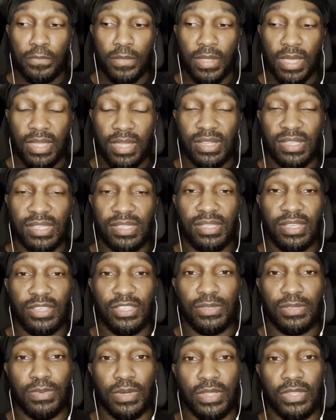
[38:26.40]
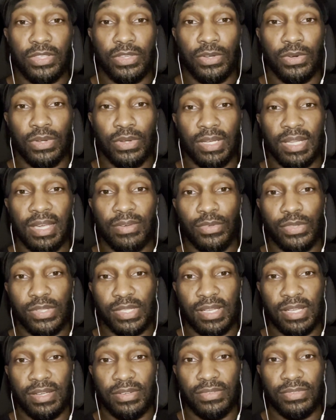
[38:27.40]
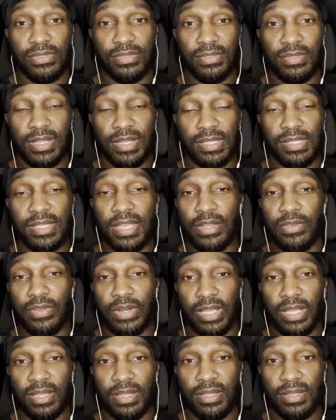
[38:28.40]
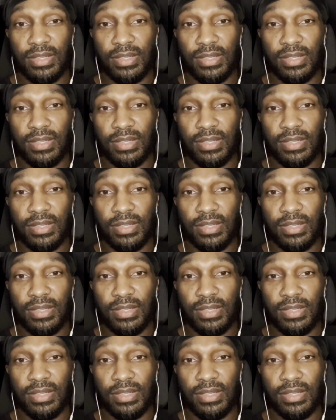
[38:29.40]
It assists with your levels of integrity.